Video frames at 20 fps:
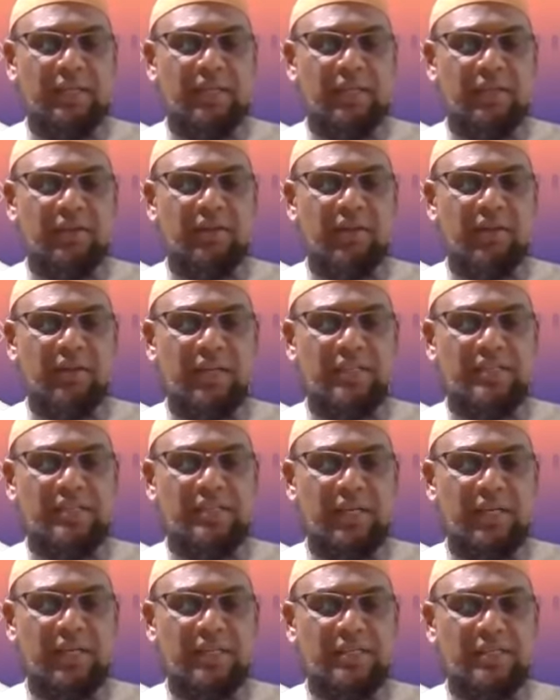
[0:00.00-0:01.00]
He
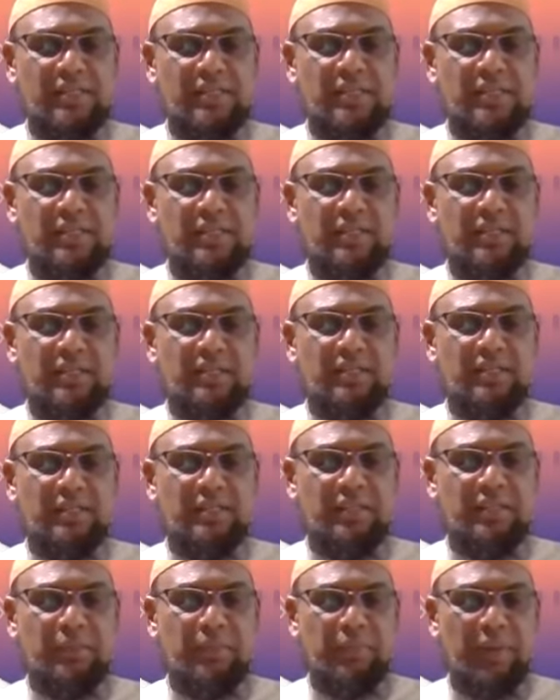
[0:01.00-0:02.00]
grants us
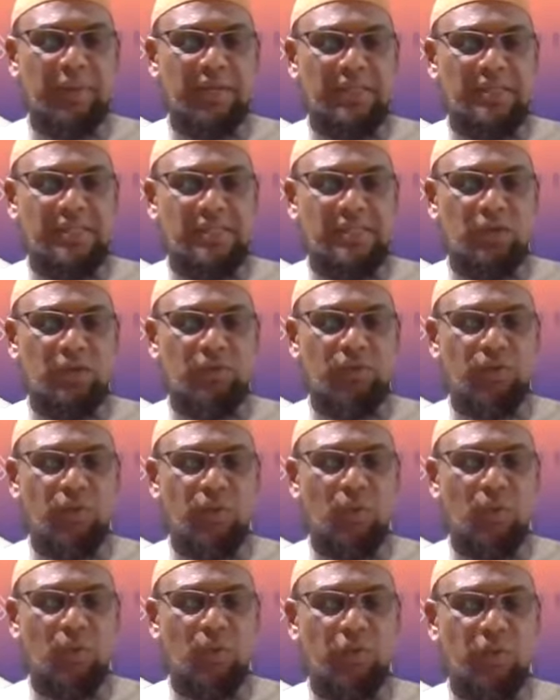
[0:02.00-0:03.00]
the best of
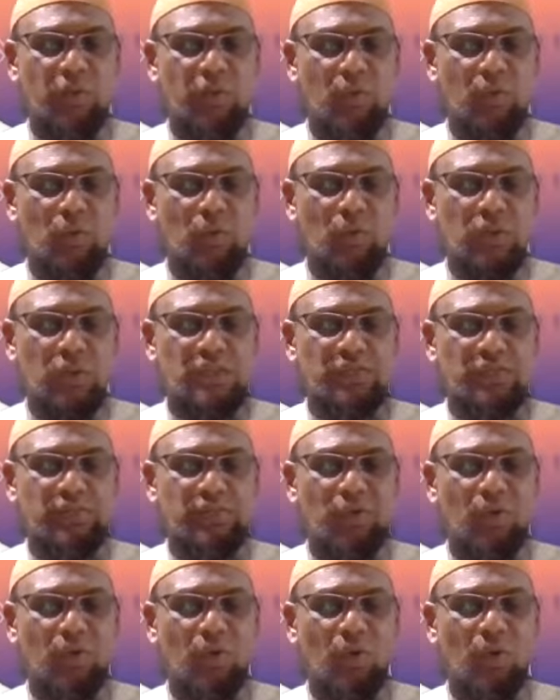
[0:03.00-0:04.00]
our rewards
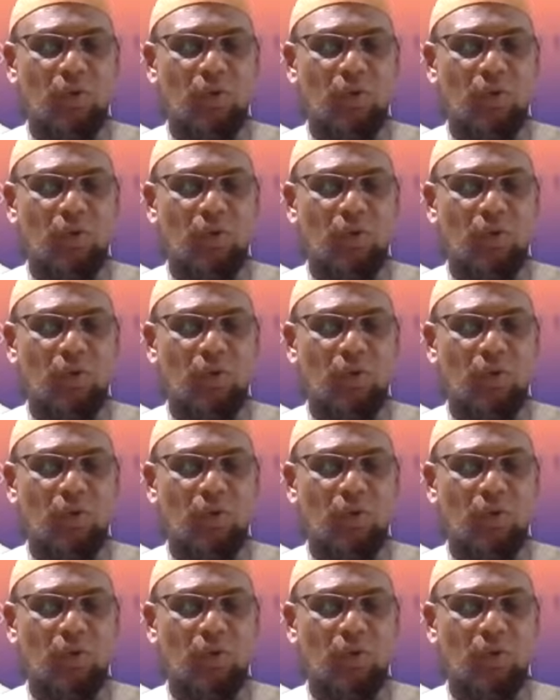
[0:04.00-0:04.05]
for all.